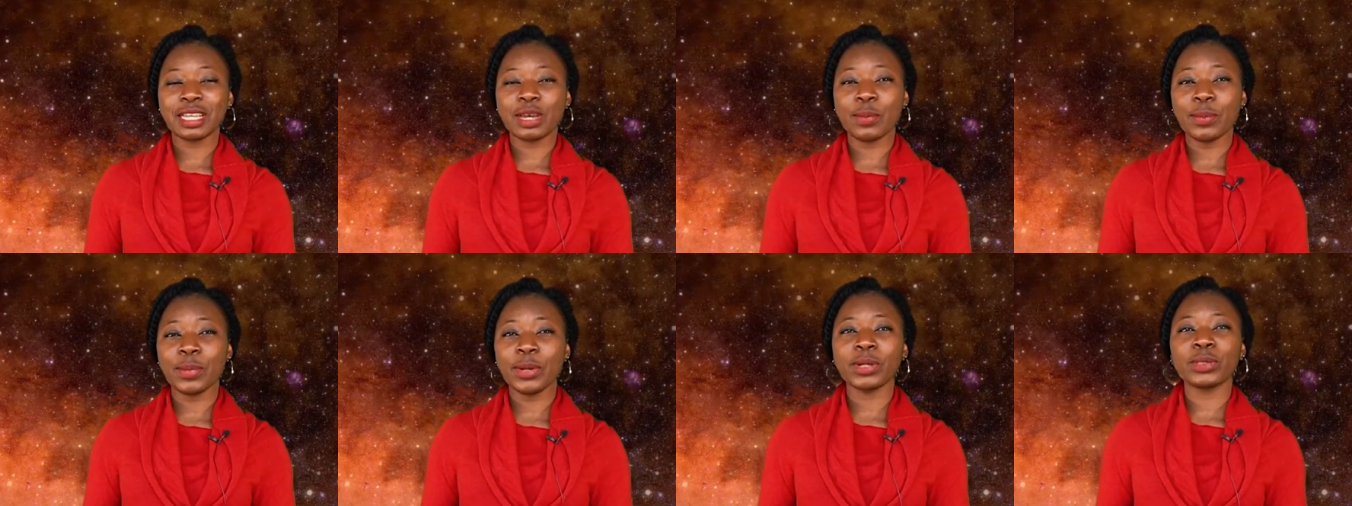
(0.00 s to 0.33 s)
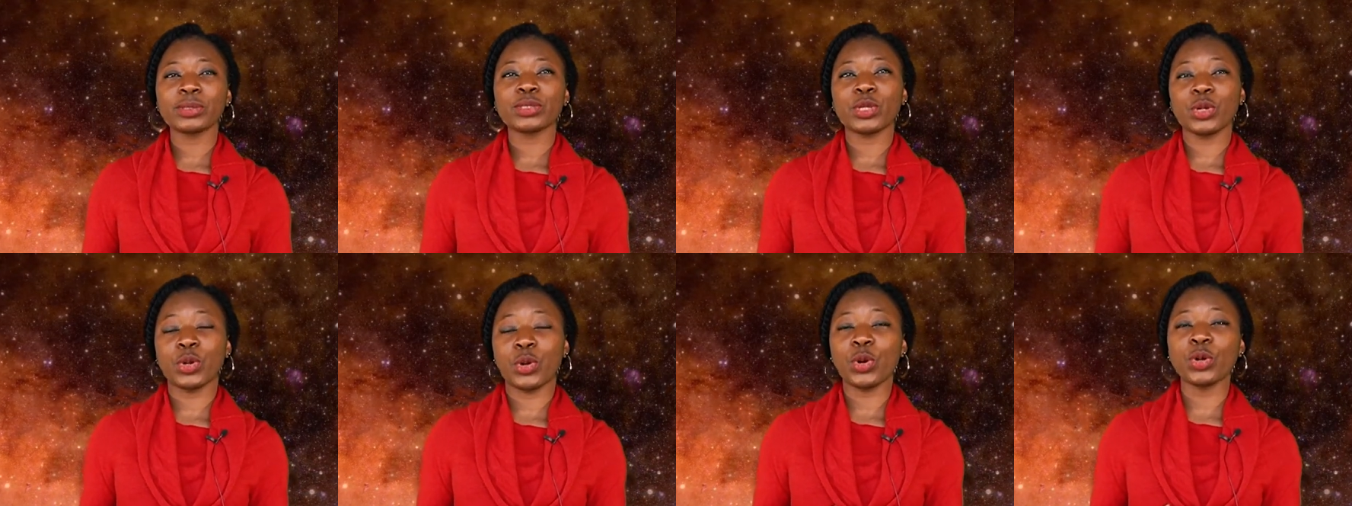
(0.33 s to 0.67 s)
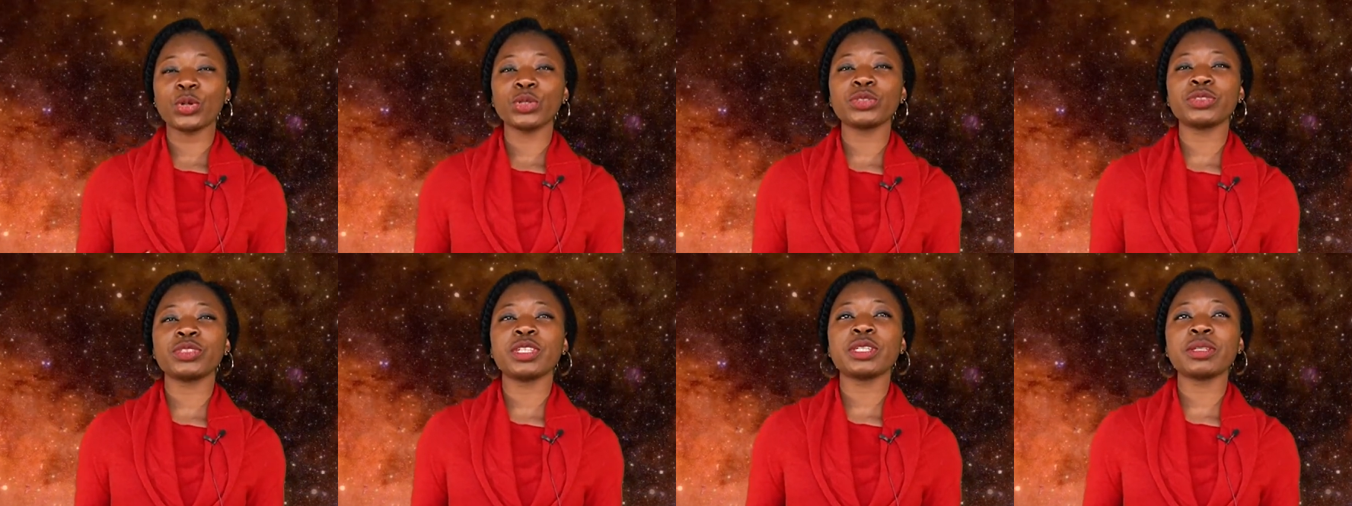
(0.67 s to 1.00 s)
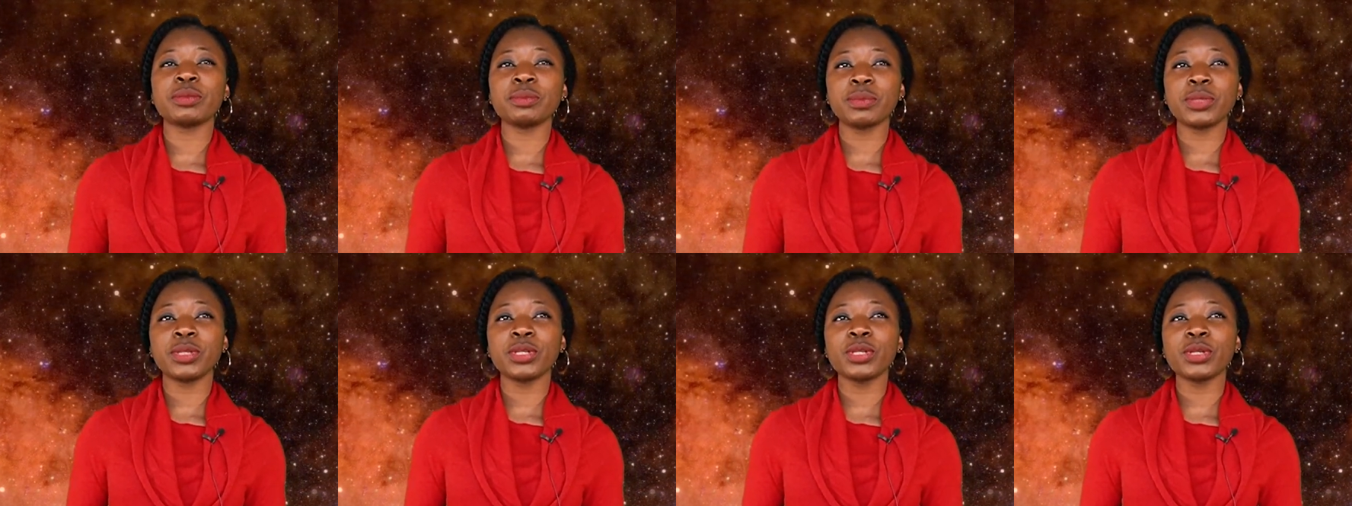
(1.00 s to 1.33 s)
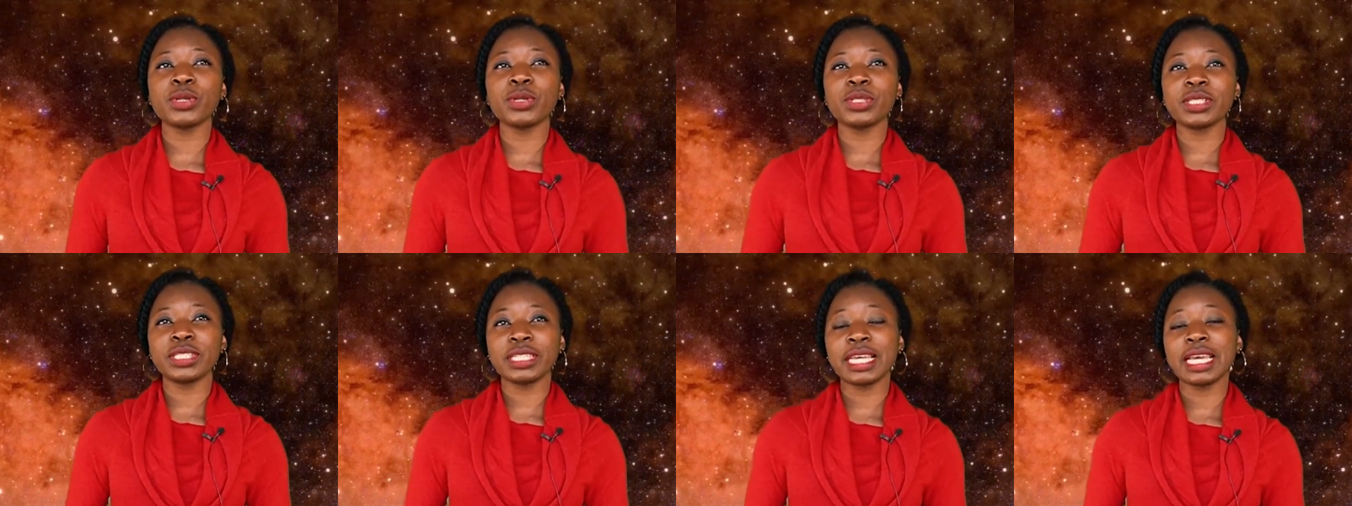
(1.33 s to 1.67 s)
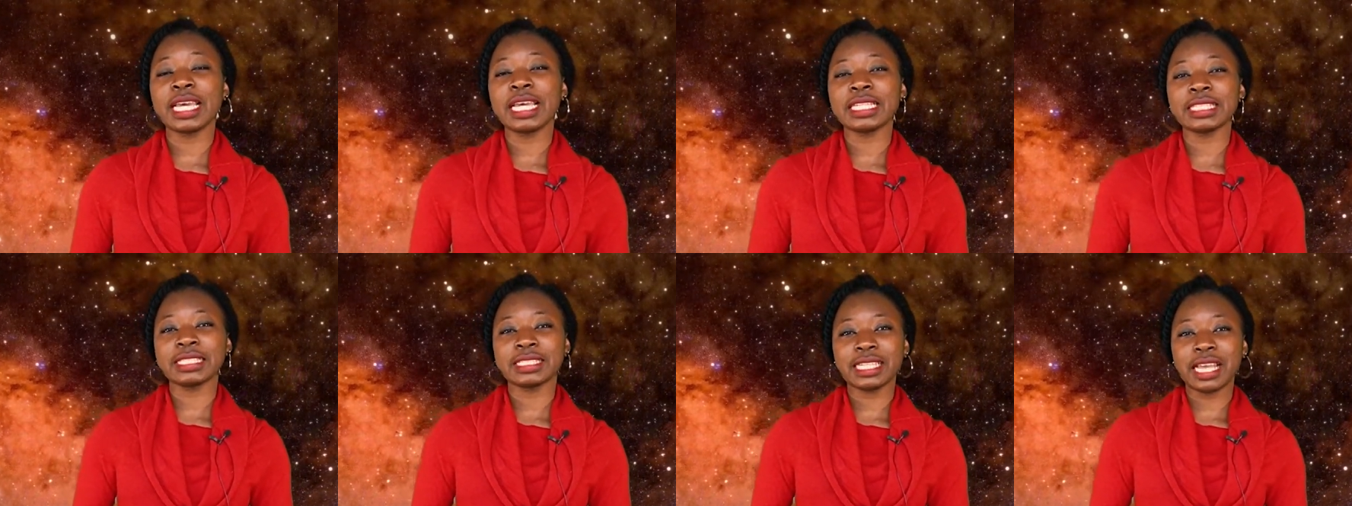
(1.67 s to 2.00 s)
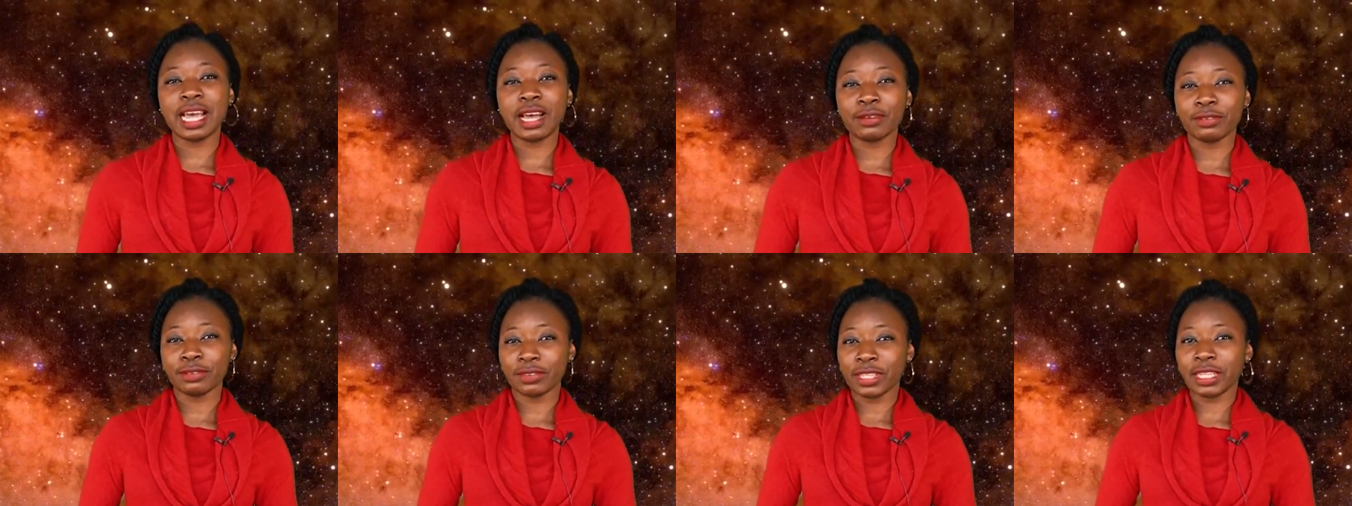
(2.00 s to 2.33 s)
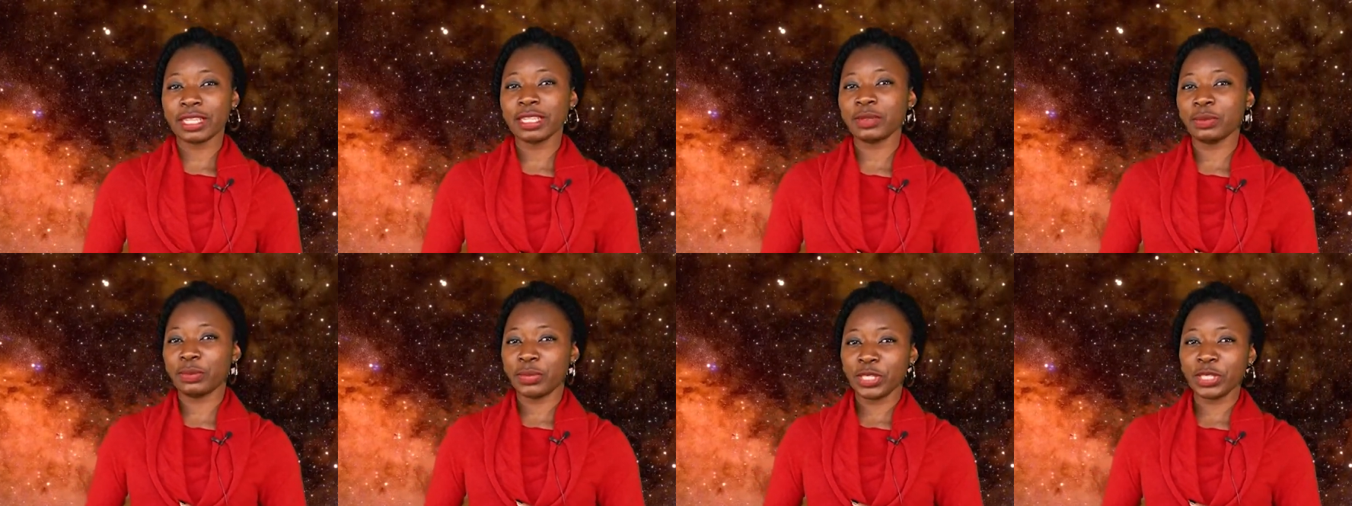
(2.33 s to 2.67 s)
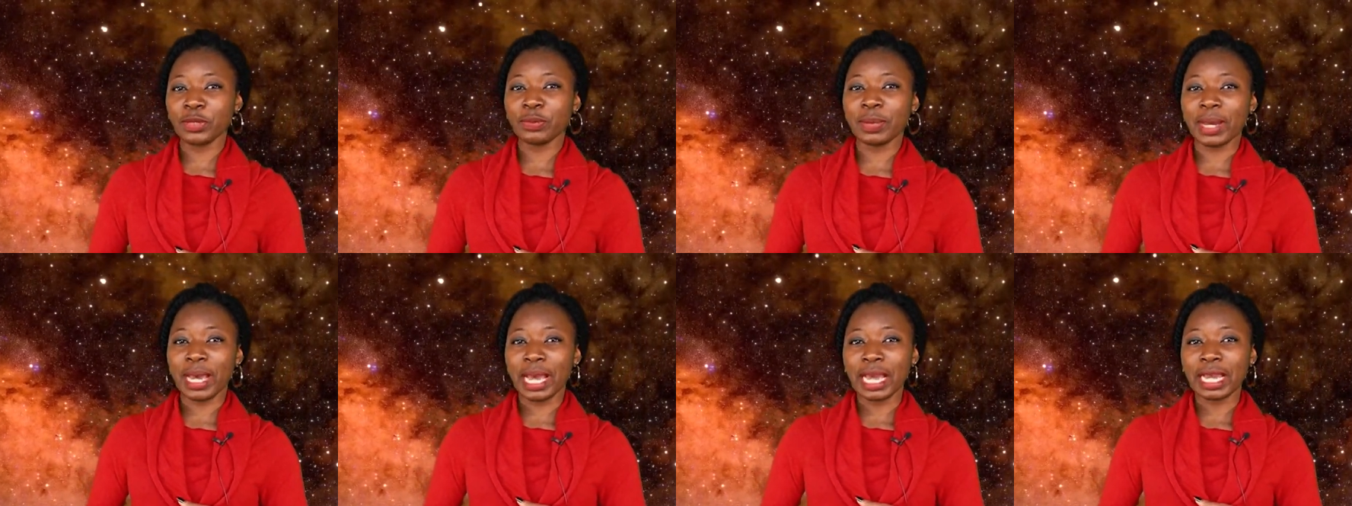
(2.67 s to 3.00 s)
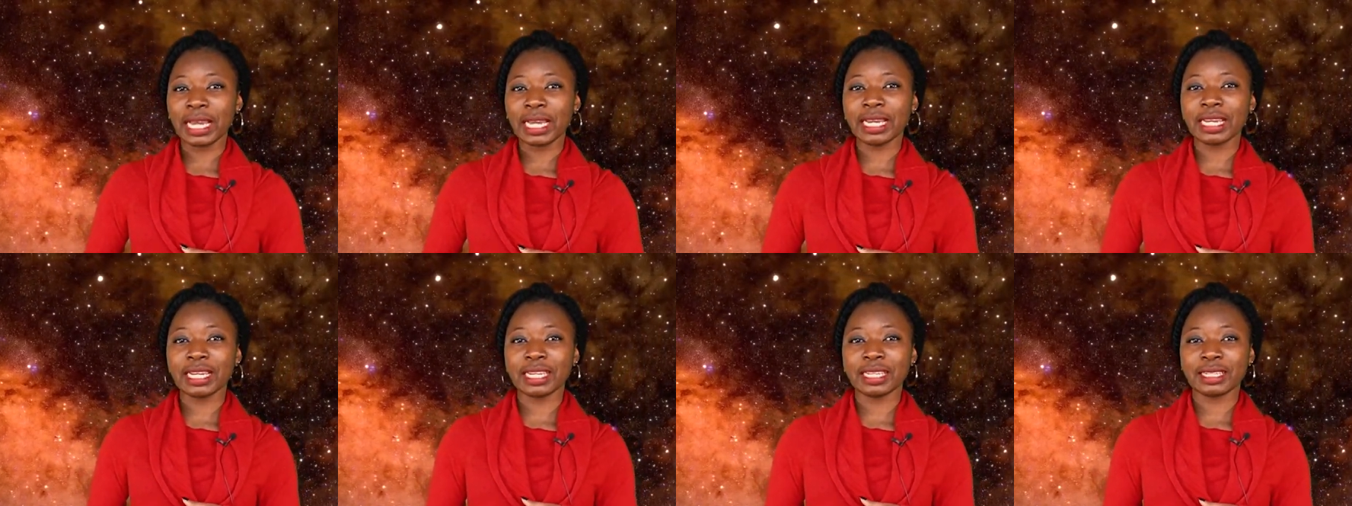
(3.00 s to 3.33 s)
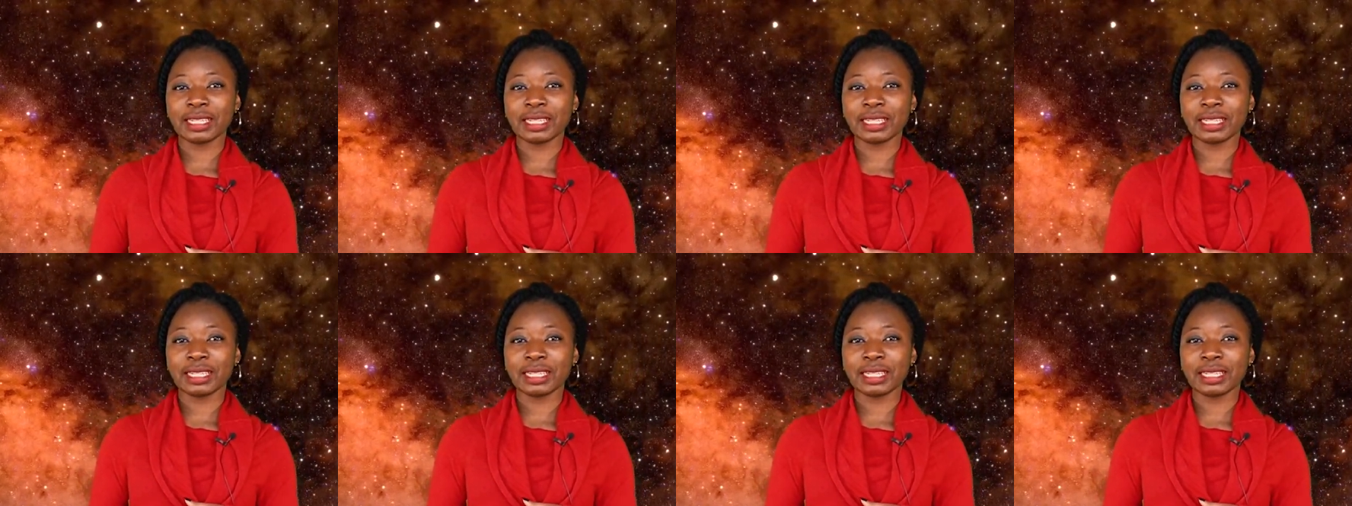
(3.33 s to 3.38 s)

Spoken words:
about 100 million years after the Big Bang.